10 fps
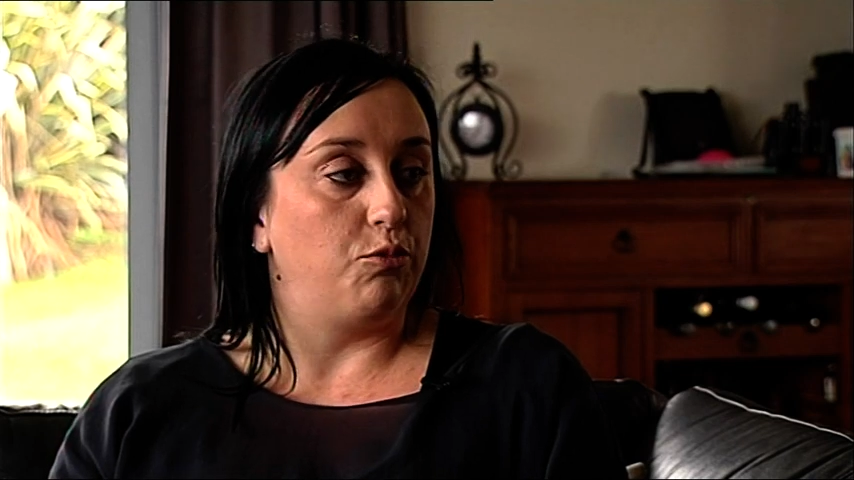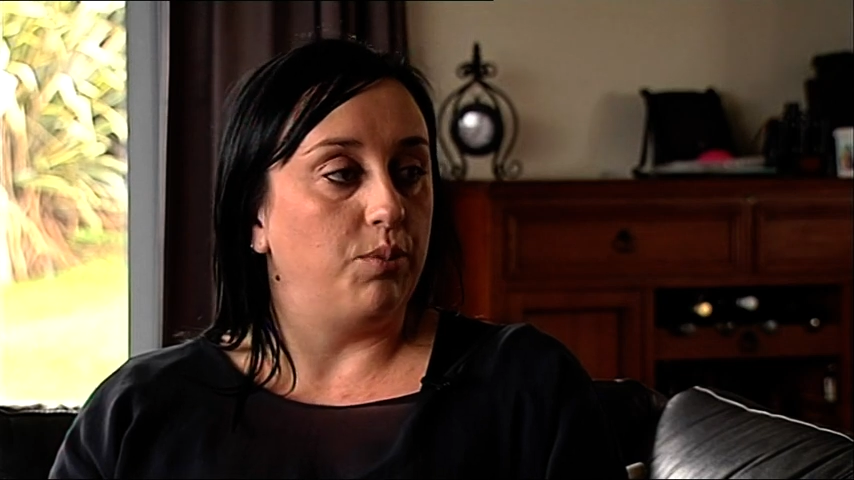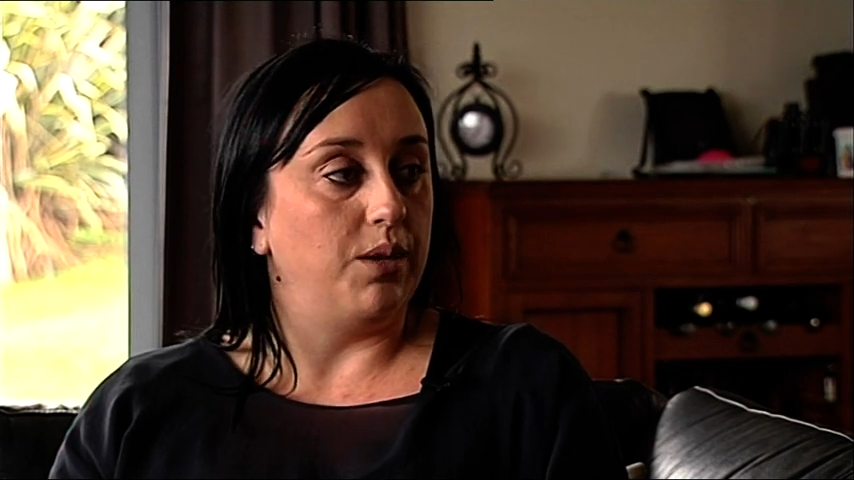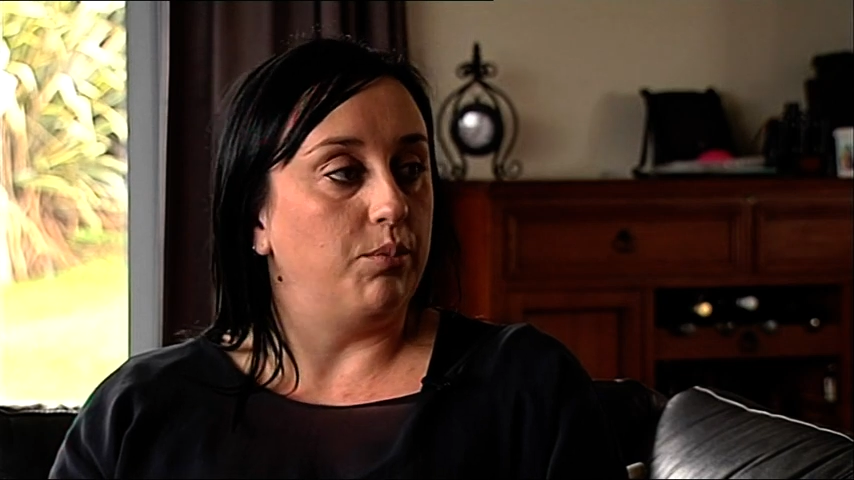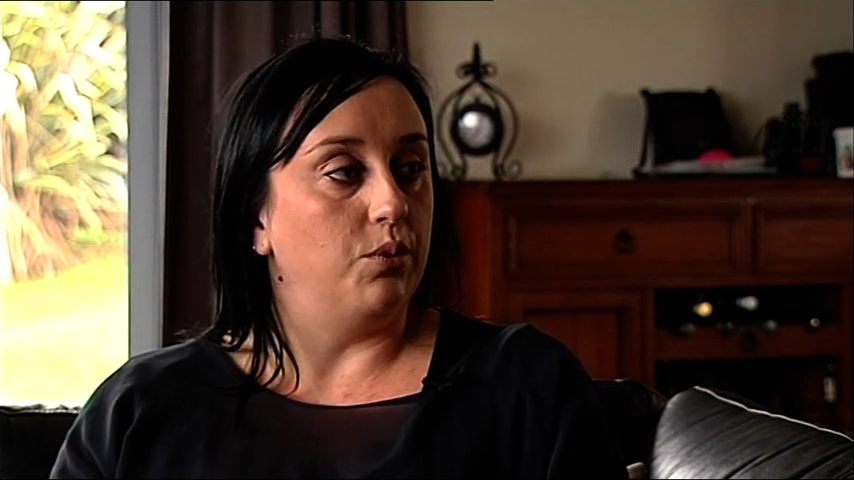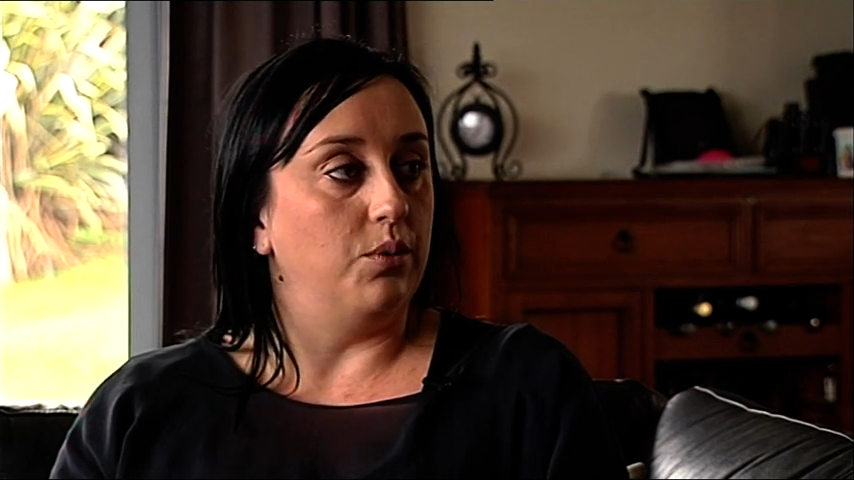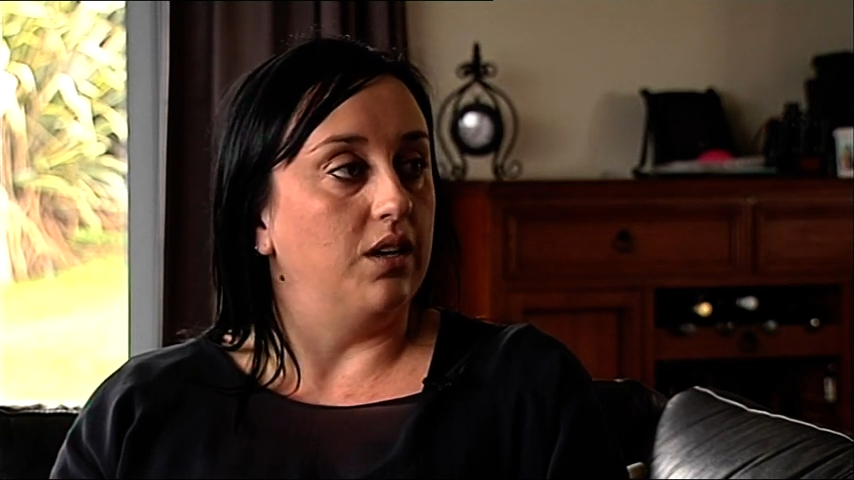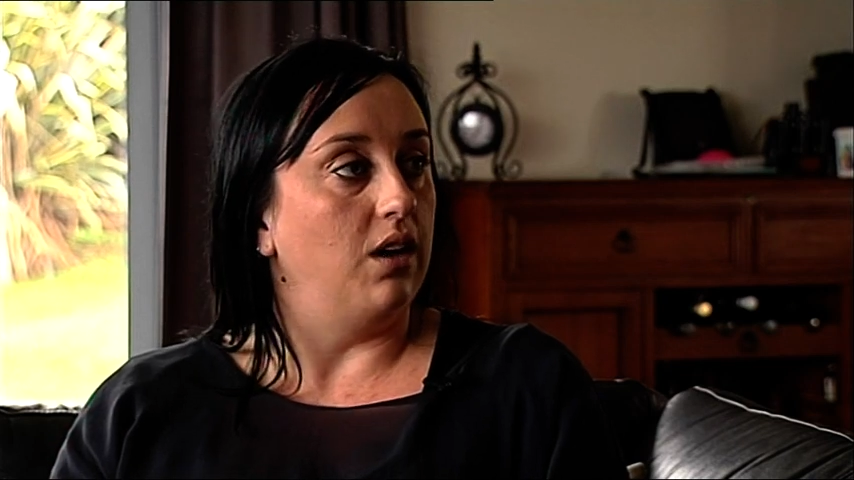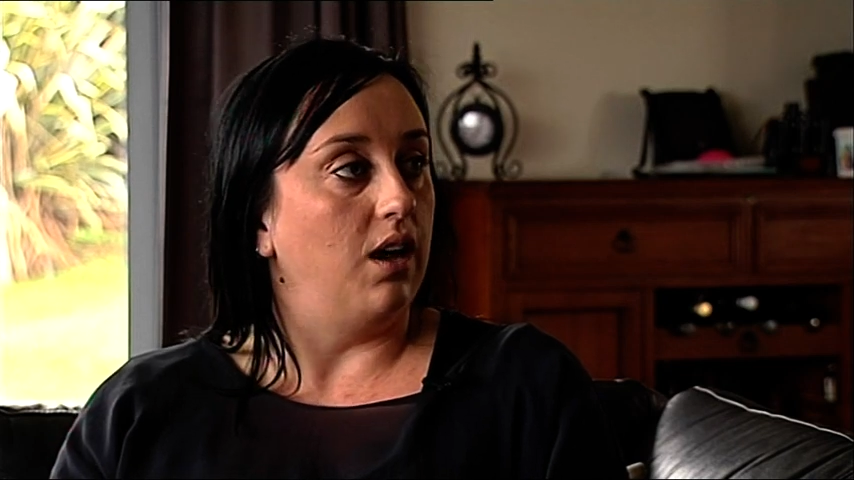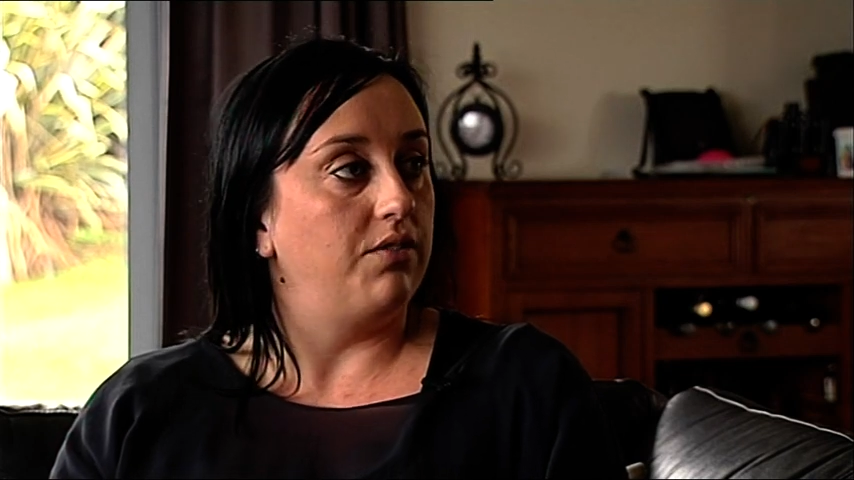of people
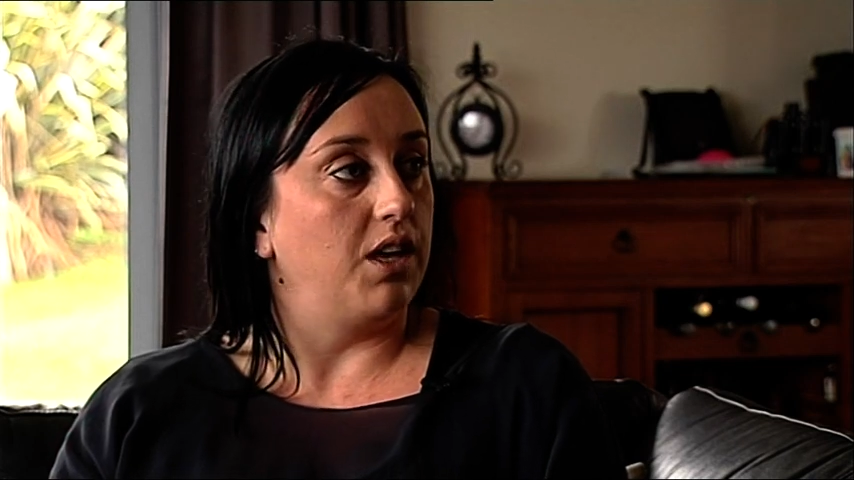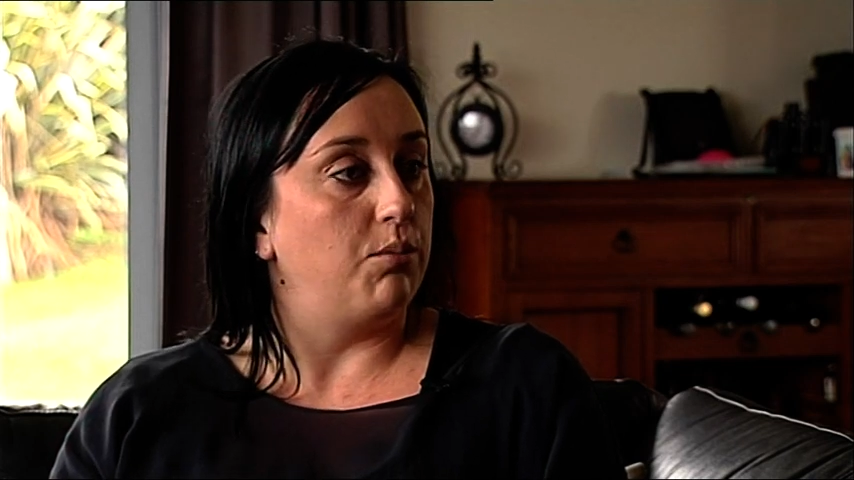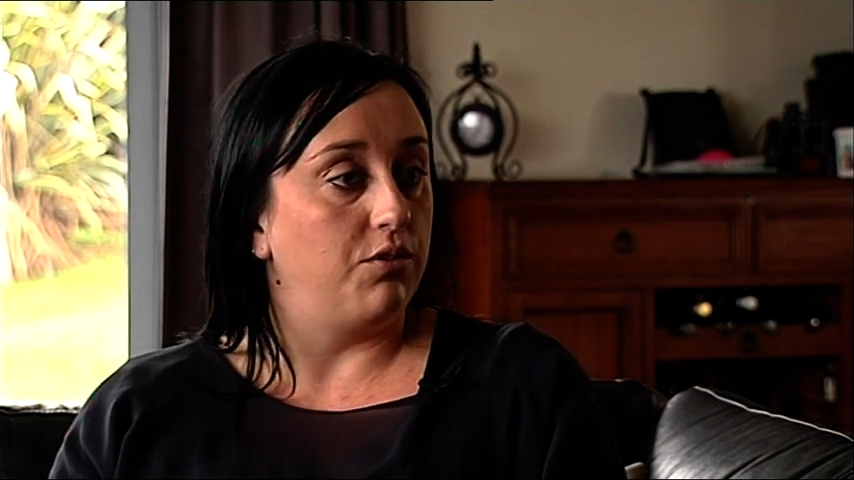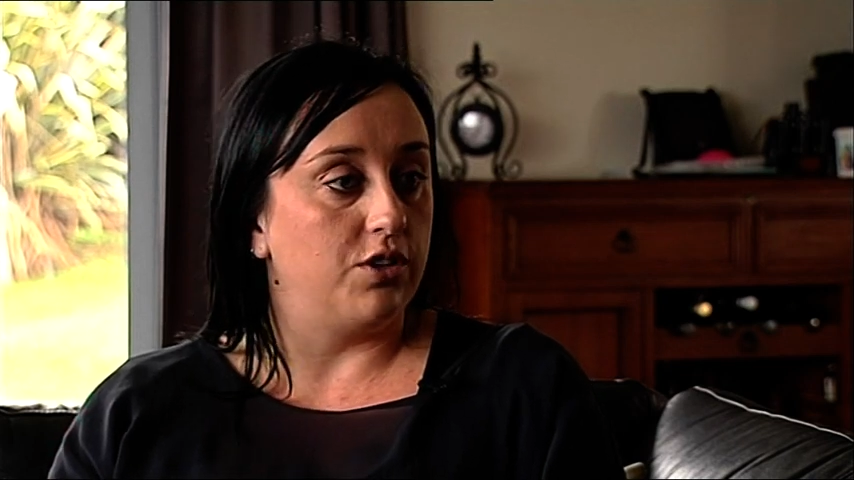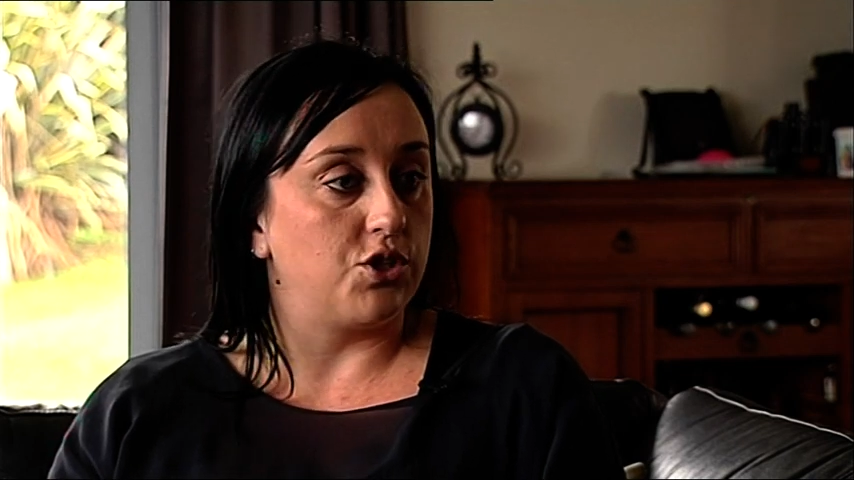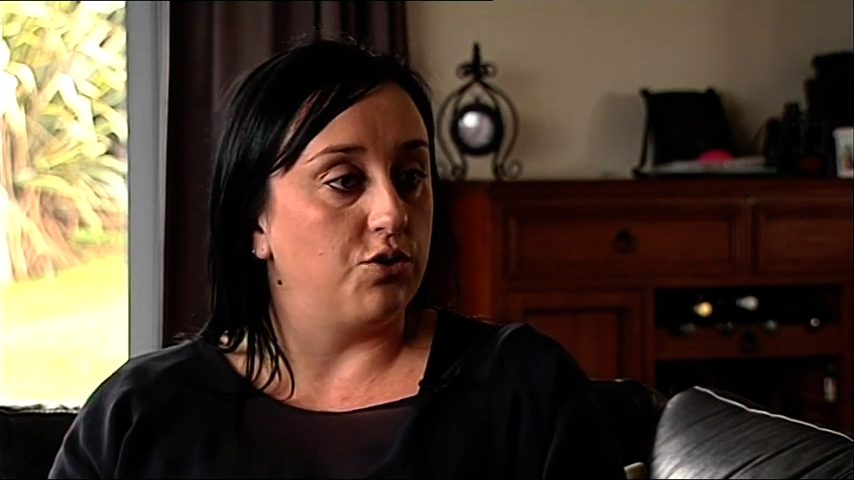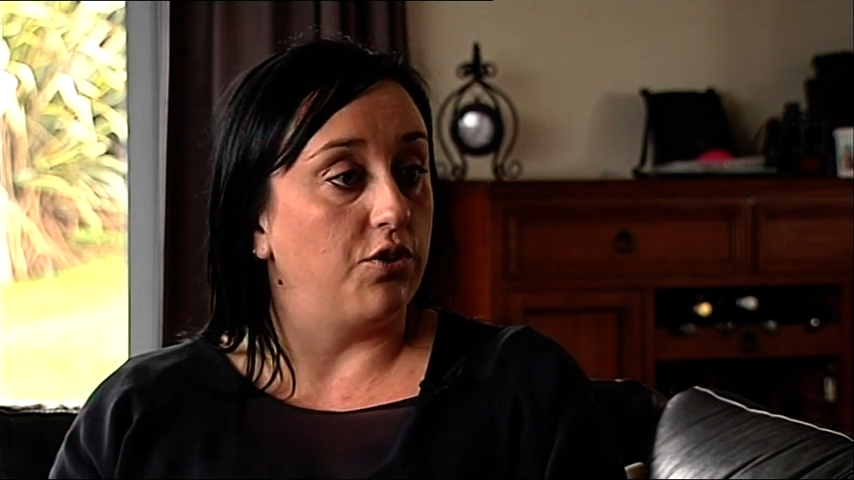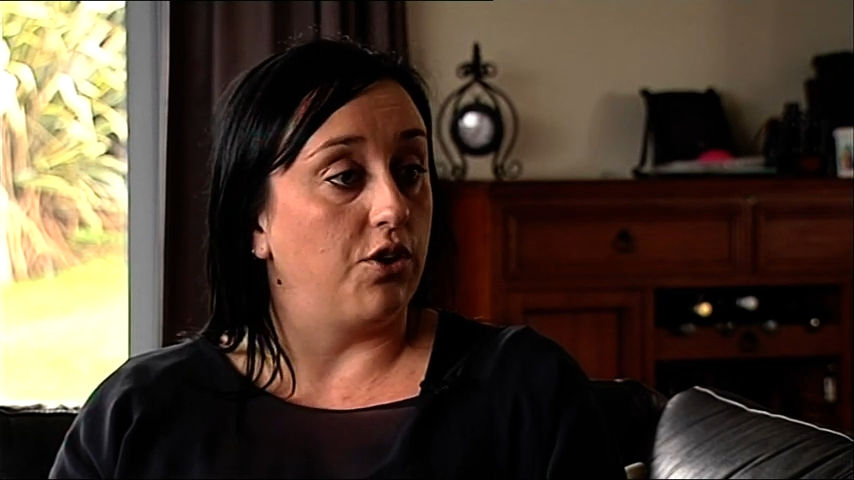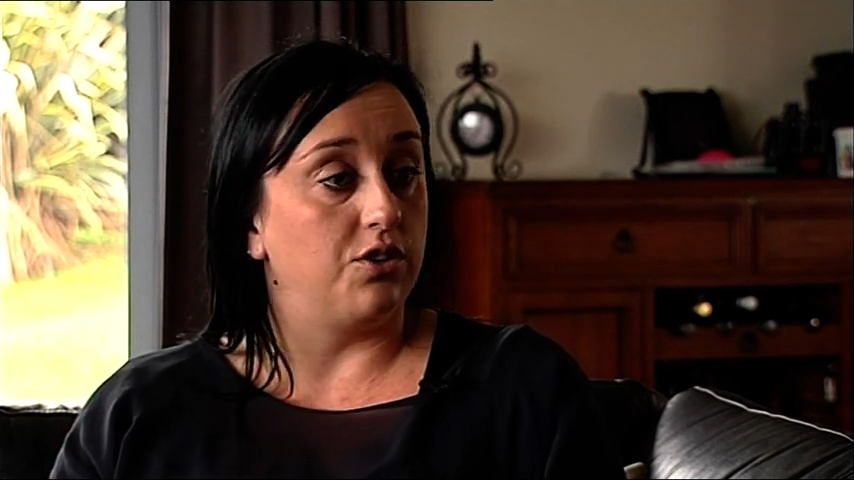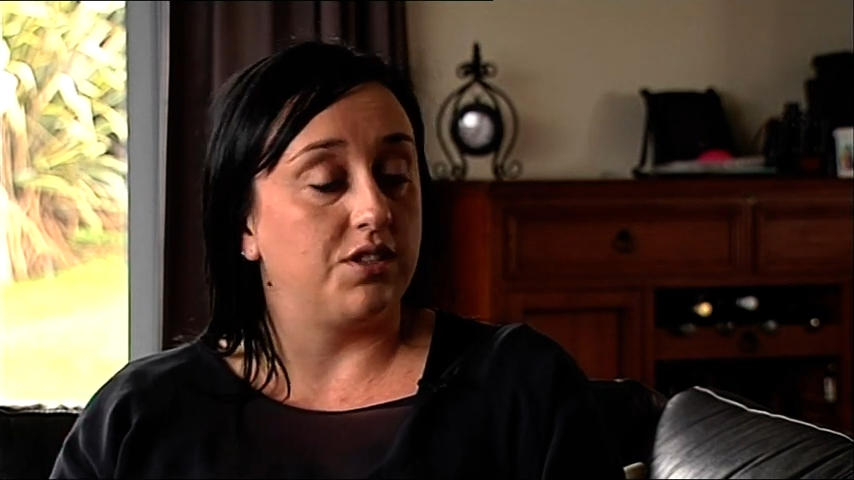in life get professional
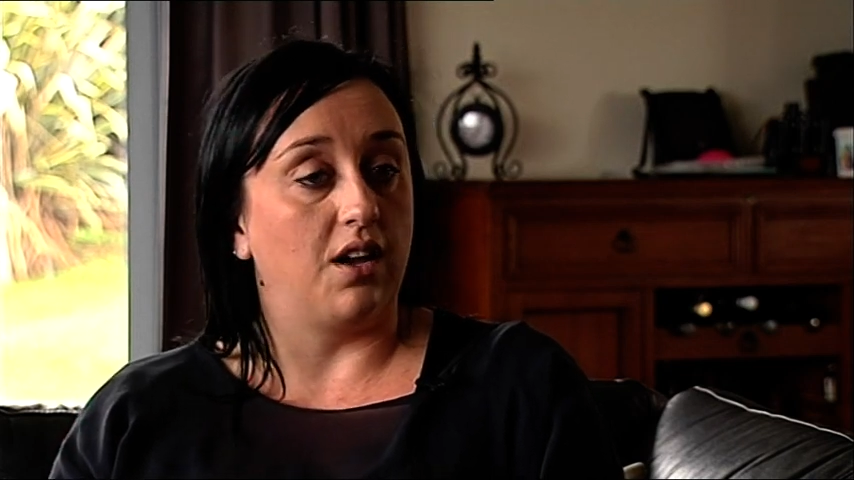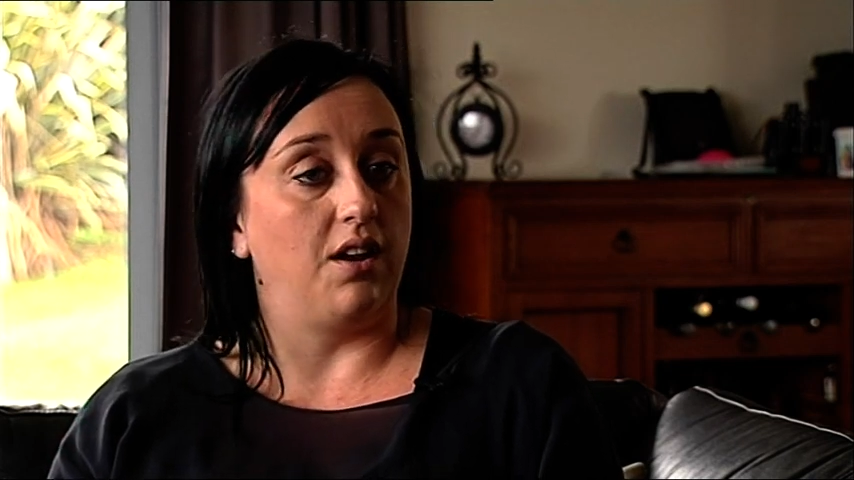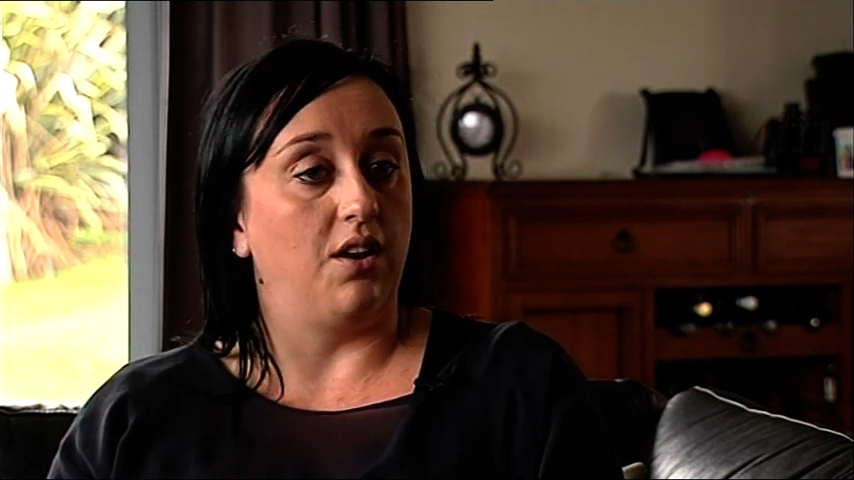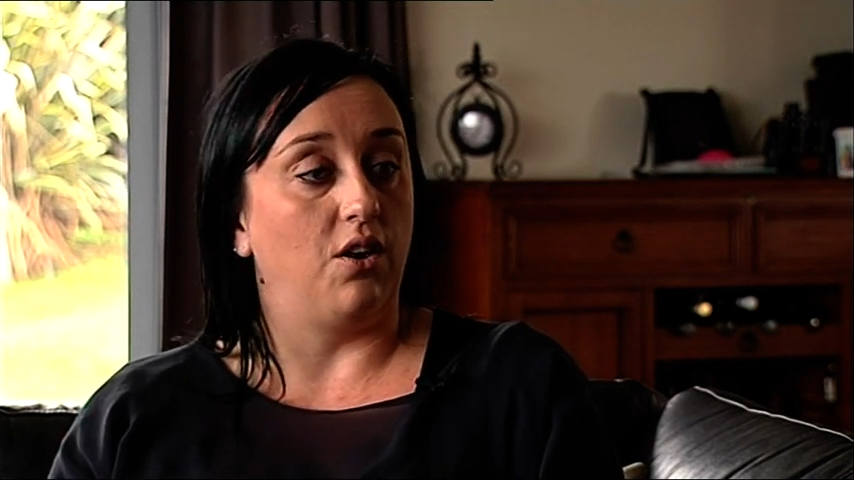photos done